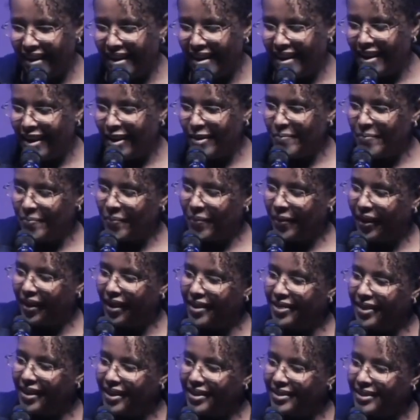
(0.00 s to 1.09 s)
Um,
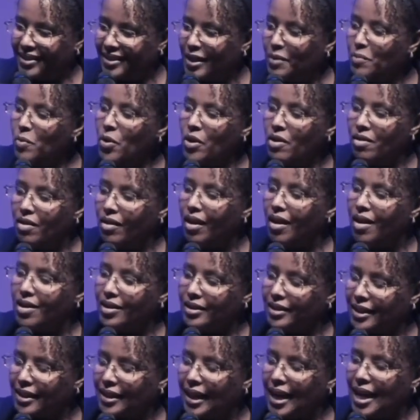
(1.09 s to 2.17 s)
and then somewhere
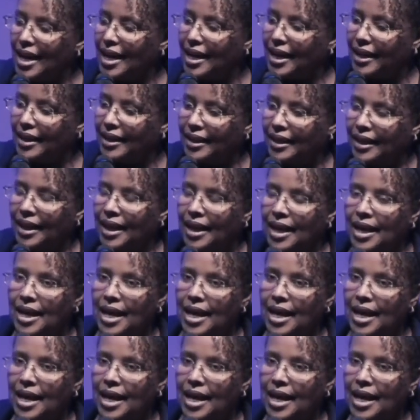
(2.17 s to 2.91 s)
along the line,